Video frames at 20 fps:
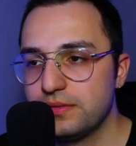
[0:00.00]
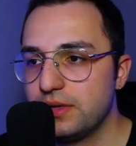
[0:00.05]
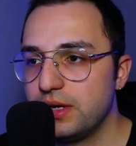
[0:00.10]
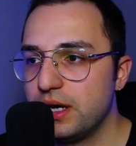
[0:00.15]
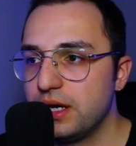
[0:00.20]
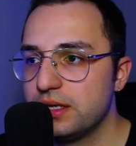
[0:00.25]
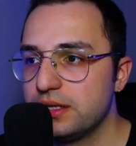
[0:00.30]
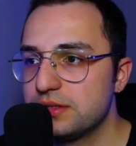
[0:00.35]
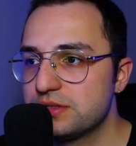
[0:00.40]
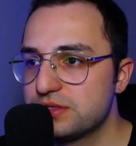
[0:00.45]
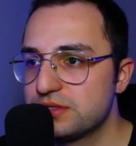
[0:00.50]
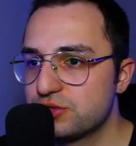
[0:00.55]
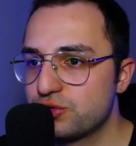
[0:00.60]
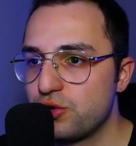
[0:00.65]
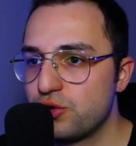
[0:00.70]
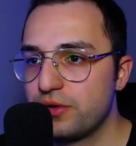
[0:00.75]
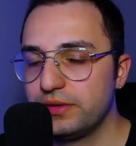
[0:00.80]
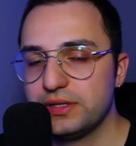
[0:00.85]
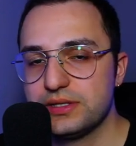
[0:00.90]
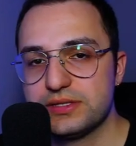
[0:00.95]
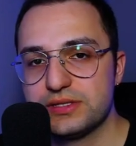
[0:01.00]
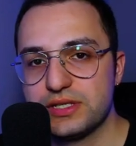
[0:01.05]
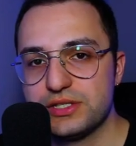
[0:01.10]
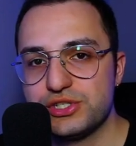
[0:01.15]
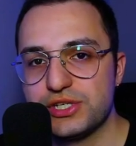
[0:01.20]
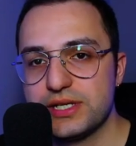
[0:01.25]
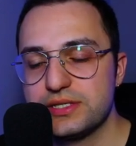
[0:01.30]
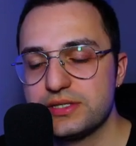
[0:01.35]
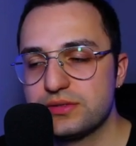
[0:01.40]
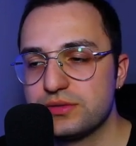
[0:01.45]
I strongly
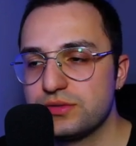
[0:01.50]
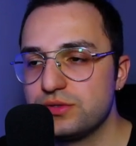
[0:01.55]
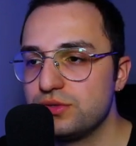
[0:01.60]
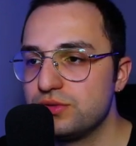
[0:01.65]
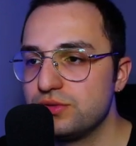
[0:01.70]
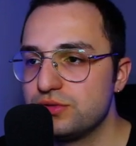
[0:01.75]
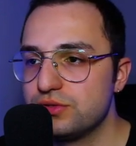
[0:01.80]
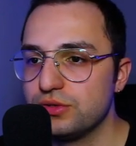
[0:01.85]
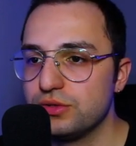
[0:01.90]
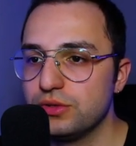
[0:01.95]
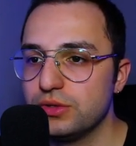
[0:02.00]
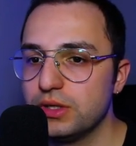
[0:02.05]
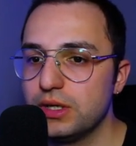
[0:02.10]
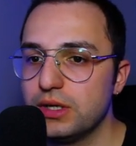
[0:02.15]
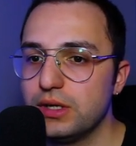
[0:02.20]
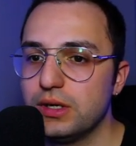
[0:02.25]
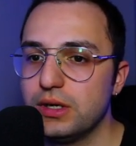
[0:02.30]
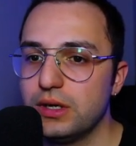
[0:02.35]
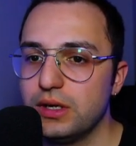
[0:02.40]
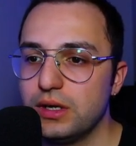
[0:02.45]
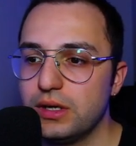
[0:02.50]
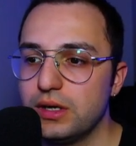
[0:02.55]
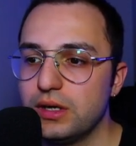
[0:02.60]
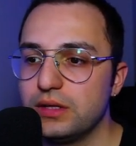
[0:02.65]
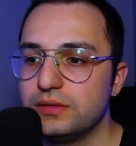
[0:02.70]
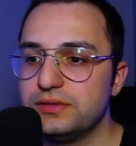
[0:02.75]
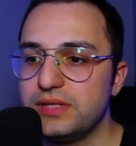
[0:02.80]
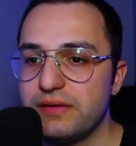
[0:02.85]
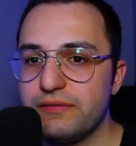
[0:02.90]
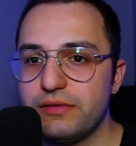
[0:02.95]
suggest you to
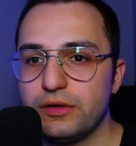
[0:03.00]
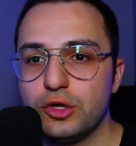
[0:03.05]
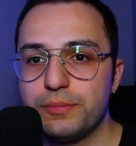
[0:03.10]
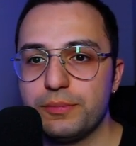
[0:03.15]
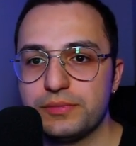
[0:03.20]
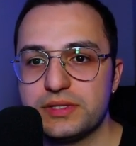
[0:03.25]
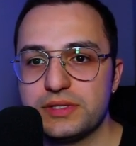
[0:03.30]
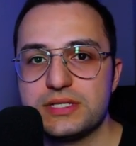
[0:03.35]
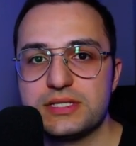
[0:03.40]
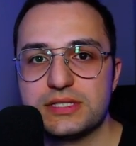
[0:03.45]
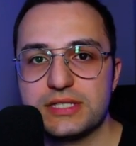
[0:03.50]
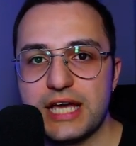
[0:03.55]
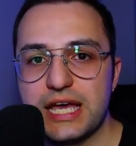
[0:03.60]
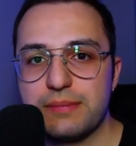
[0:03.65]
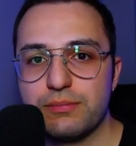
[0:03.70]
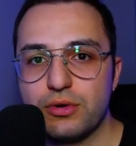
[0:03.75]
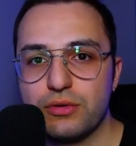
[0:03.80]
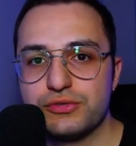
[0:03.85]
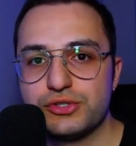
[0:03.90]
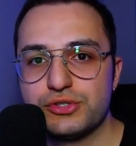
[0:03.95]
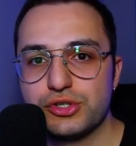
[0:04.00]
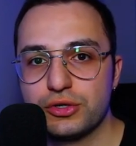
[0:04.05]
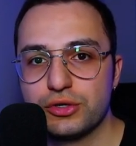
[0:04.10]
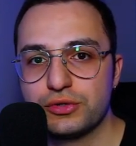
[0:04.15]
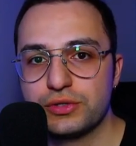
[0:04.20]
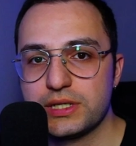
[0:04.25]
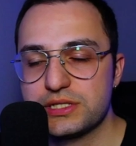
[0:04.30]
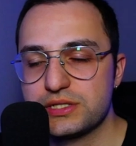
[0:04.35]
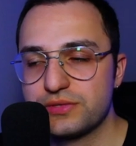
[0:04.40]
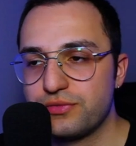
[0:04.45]
develop this type of
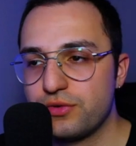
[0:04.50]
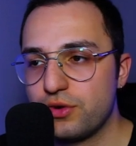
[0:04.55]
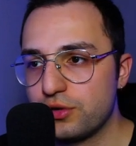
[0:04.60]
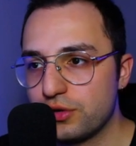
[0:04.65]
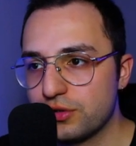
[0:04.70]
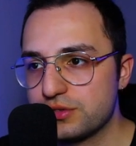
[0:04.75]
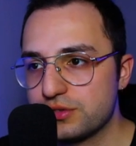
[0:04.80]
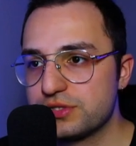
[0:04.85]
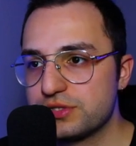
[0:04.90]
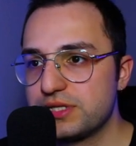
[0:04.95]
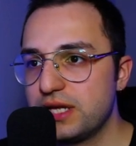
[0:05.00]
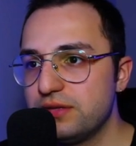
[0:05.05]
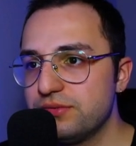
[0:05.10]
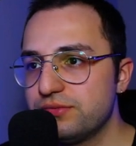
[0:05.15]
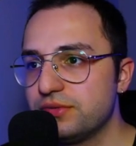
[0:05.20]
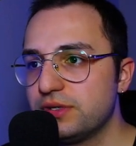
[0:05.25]
shortcuts for yourself.